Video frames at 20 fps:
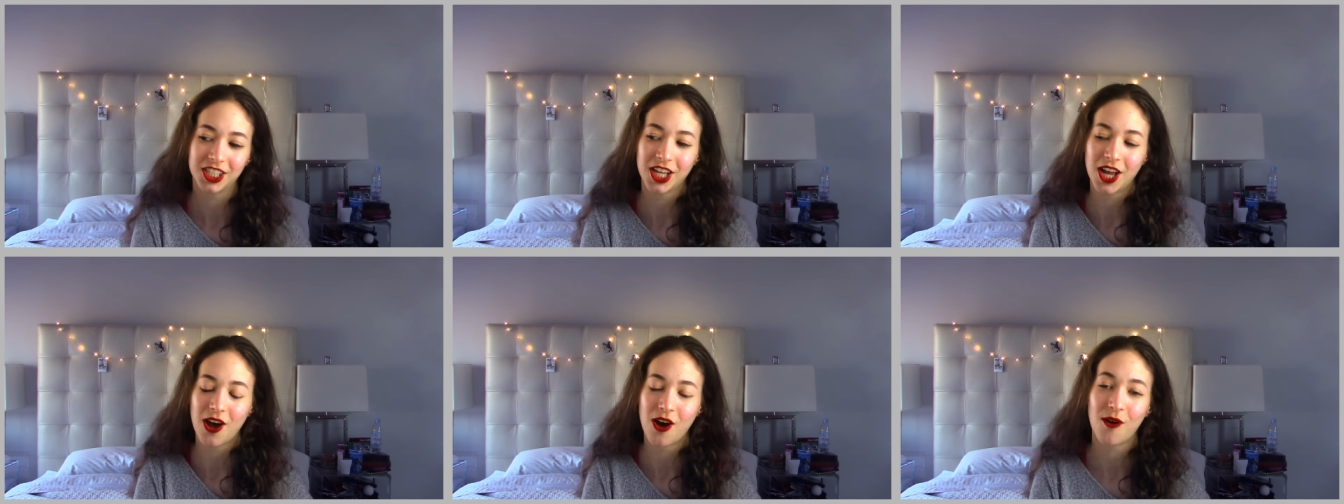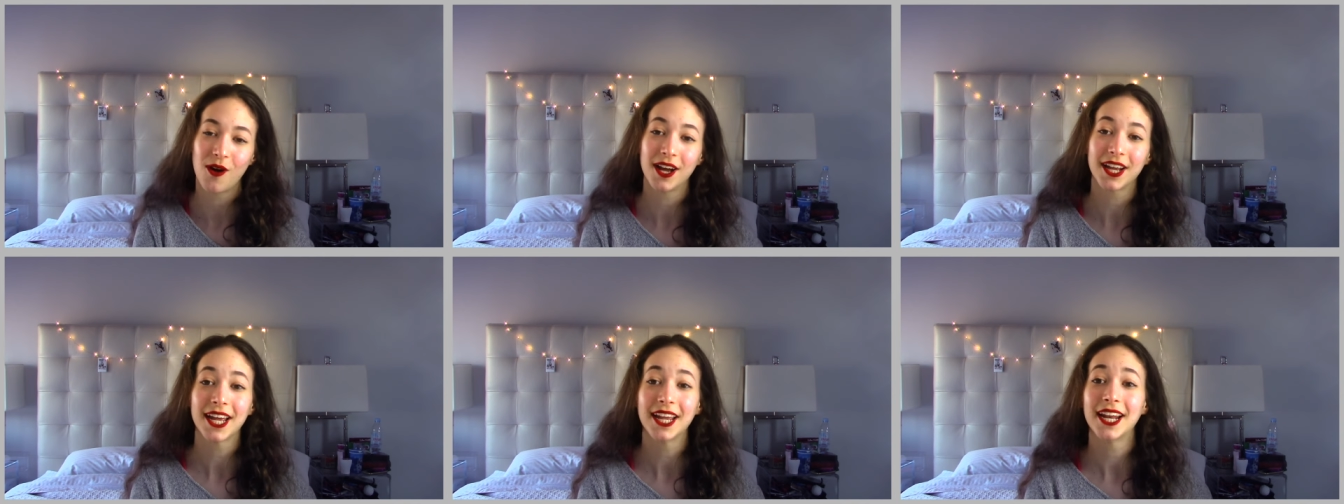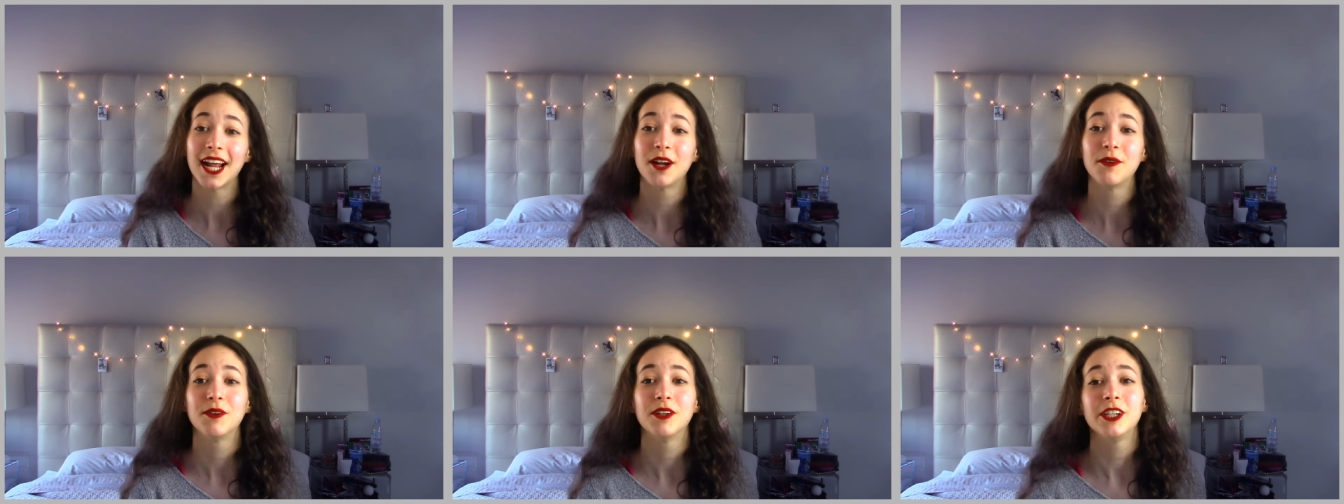So again,
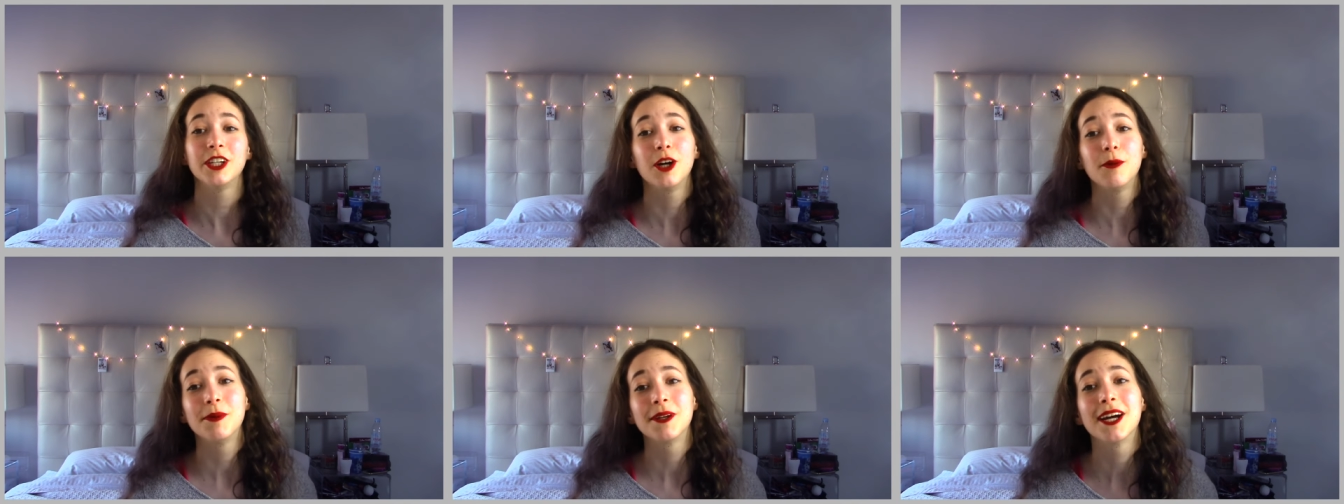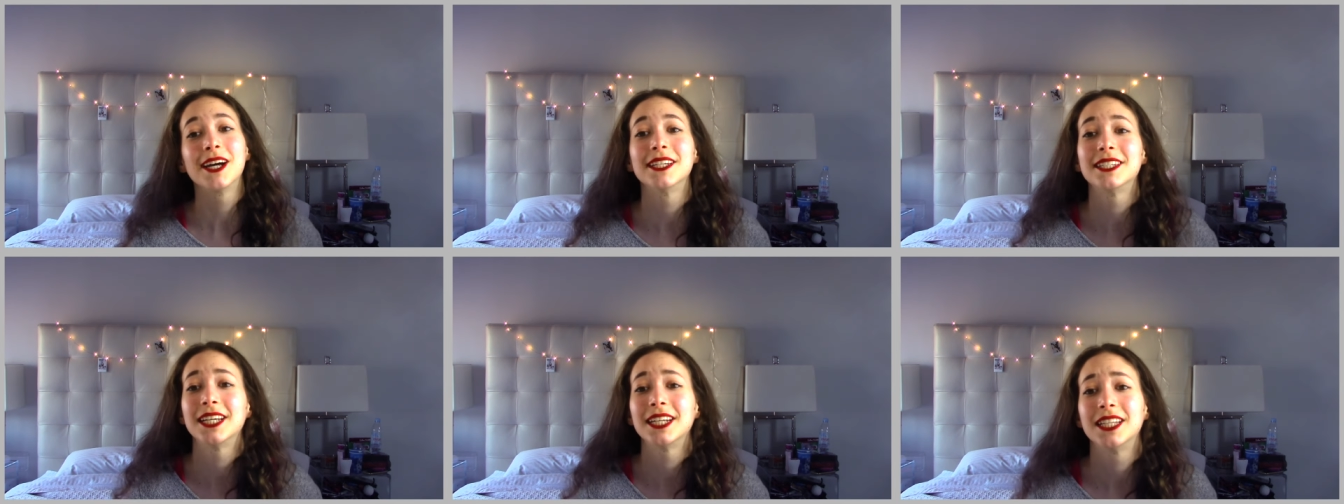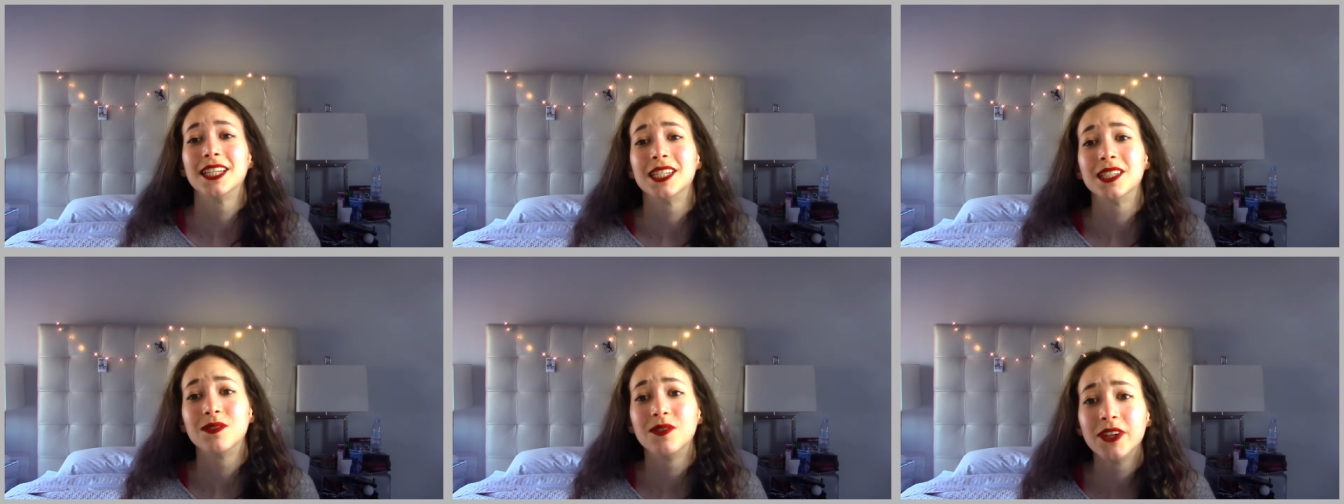I really hope you guys
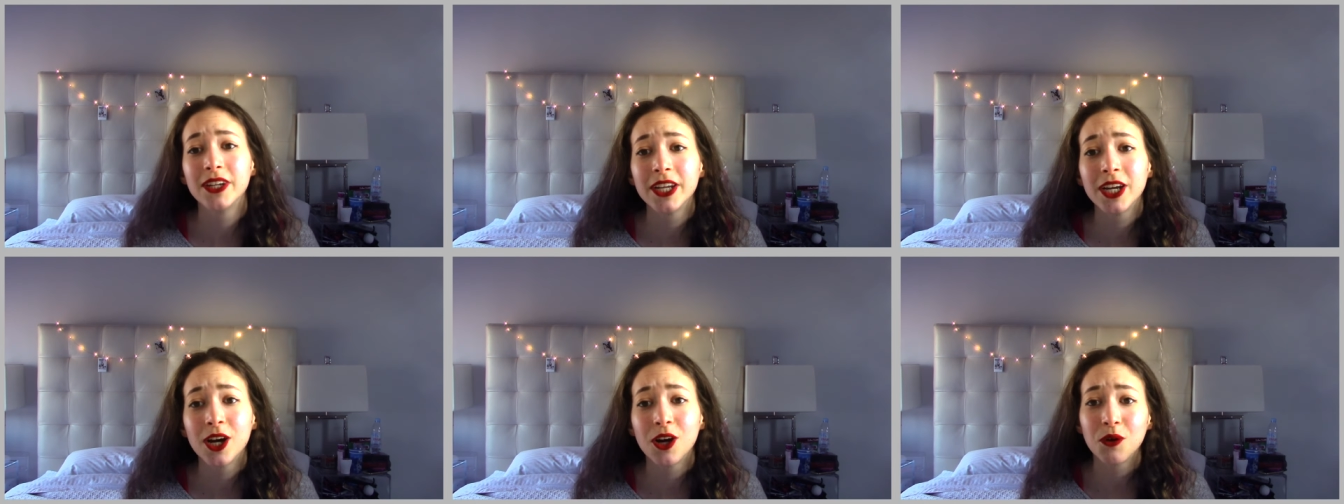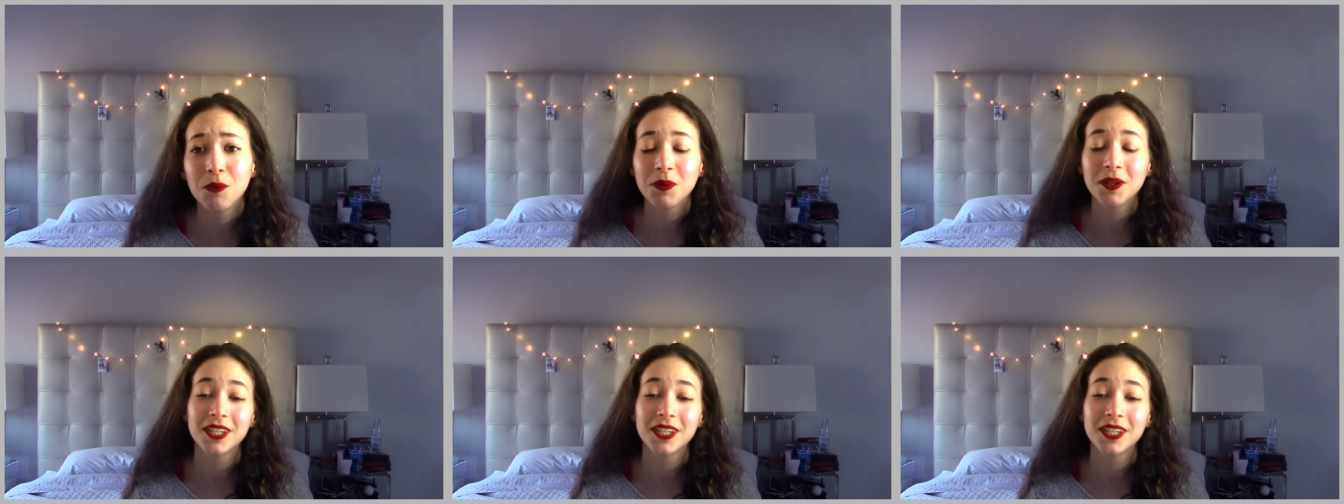liked this video.